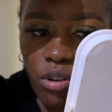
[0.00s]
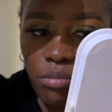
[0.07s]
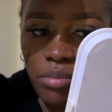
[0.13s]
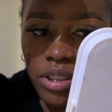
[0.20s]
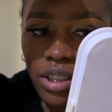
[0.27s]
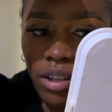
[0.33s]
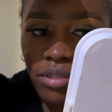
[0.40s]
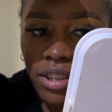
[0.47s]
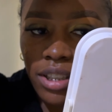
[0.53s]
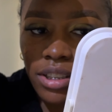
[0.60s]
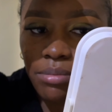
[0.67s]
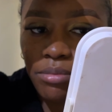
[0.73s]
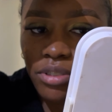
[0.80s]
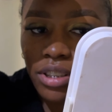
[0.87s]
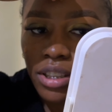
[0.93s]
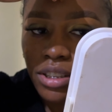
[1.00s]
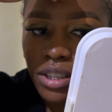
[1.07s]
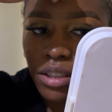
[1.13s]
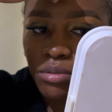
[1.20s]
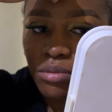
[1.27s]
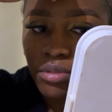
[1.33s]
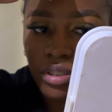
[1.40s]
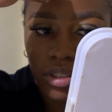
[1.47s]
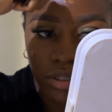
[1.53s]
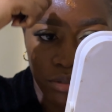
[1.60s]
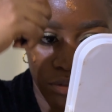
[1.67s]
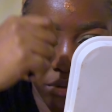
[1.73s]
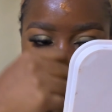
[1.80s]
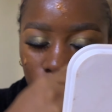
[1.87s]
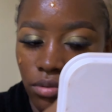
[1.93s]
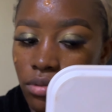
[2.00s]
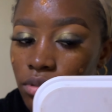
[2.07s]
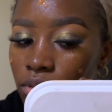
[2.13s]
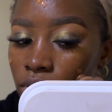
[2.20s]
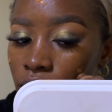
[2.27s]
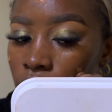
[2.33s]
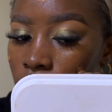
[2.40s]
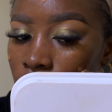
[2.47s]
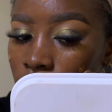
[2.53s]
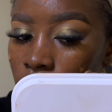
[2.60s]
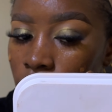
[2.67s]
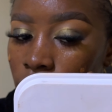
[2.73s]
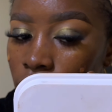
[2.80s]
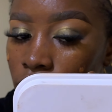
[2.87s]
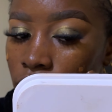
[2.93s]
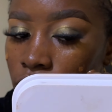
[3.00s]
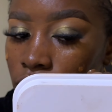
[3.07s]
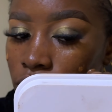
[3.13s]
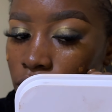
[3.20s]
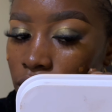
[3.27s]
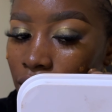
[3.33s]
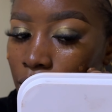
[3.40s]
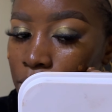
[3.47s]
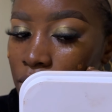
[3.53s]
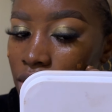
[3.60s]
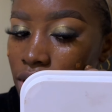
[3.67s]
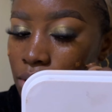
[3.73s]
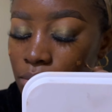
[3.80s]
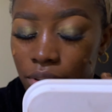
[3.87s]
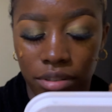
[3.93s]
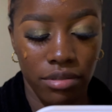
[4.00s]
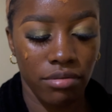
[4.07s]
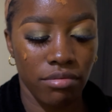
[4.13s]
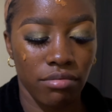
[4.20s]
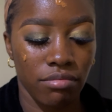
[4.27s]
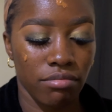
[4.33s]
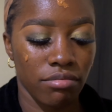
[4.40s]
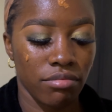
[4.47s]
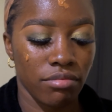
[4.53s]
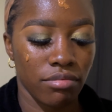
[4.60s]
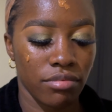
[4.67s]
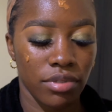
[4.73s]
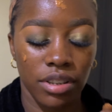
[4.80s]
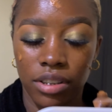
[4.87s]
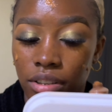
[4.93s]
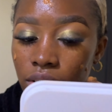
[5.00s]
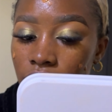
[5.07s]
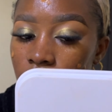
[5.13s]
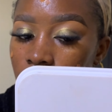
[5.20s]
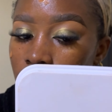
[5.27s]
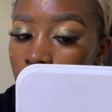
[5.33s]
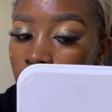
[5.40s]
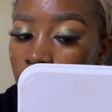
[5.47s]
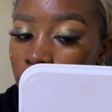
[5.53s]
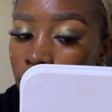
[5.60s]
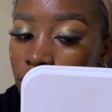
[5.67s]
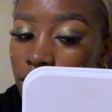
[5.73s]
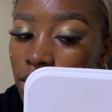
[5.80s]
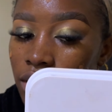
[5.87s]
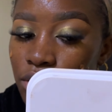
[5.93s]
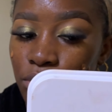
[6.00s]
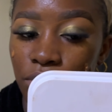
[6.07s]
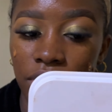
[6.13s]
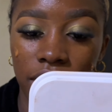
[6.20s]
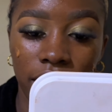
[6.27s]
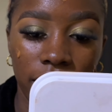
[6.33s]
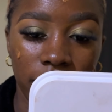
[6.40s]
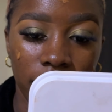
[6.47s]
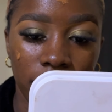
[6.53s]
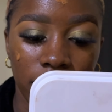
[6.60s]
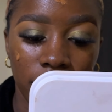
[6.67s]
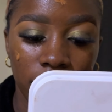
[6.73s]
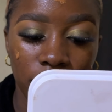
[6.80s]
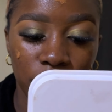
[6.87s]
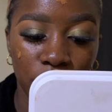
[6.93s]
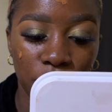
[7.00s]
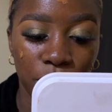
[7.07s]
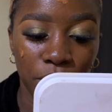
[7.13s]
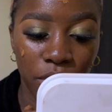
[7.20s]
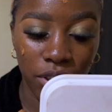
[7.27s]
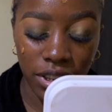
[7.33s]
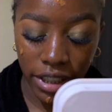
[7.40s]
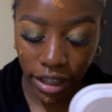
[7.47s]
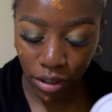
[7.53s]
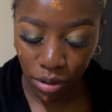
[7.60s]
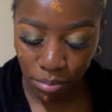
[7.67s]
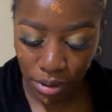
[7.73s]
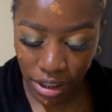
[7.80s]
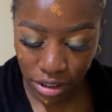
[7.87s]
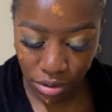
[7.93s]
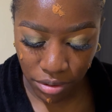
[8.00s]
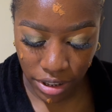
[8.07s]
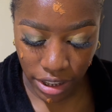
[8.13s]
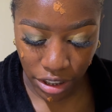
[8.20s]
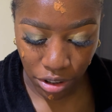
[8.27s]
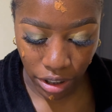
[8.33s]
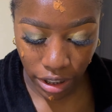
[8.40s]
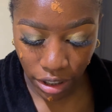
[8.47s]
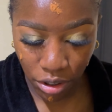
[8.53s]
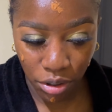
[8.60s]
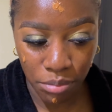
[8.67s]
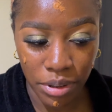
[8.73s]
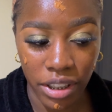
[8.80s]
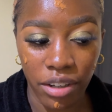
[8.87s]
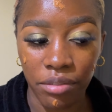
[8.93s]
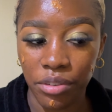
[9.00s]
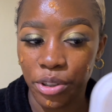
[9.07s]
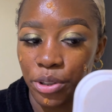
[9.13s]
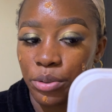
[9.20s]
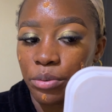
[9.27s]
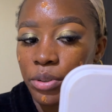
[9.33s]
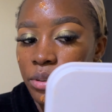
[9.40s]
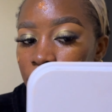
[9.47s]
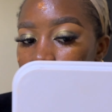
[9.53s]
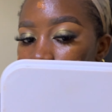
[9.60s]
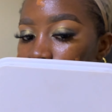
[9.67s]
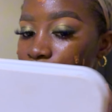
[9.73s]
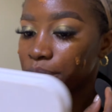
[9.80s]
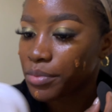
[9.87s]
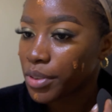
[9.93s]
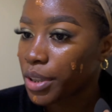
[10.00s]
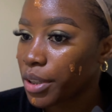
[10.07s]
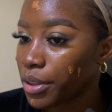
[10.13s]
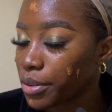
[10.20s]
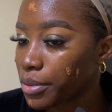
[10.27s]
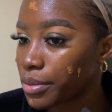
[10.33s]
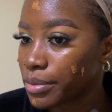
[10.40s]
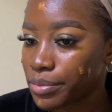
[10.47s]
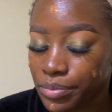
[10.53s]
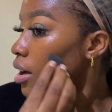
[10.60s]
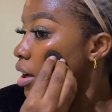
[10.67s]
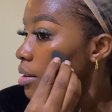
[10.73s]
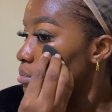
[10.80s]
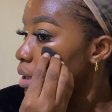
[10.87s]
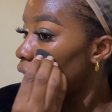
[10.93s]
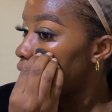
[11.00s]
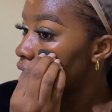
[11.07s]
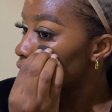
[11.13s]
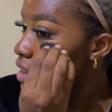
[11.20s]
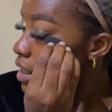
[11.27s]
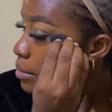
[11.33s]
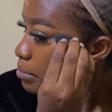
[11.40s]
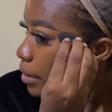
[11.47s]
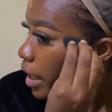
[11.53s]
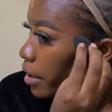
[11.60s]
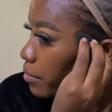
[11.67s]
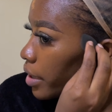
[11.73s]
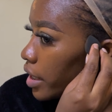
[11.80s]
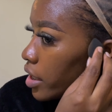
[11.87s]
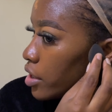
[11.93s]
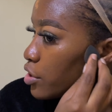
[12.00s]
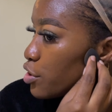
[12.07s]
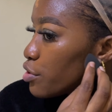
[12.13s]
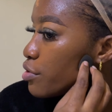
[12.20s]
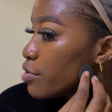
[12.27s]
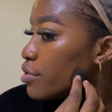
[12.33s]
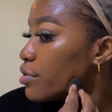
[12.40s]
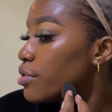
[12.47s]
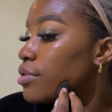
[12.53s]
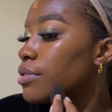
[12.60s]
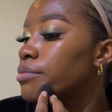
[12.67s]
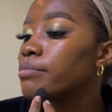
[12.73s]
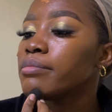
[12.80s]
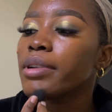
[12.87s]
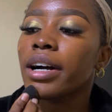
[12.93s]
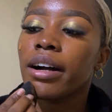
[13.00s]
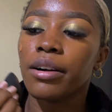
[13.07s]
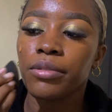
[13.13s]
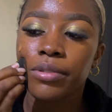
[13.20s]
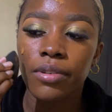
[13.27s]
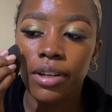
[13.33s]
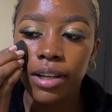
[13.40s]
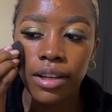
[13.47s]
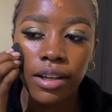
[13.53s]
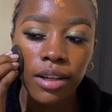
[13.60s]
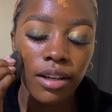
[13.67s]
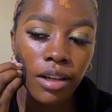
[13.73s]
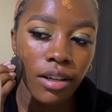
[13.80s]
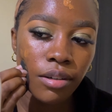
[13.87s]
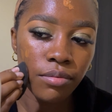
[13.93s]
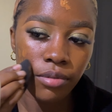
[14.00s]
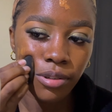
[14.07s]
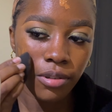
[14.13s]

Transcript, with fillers: coming out as much as I want it to. That makes it, see, it's not today. So because I complained today, you're not coming out very well. Okay. Mighty power drew my way.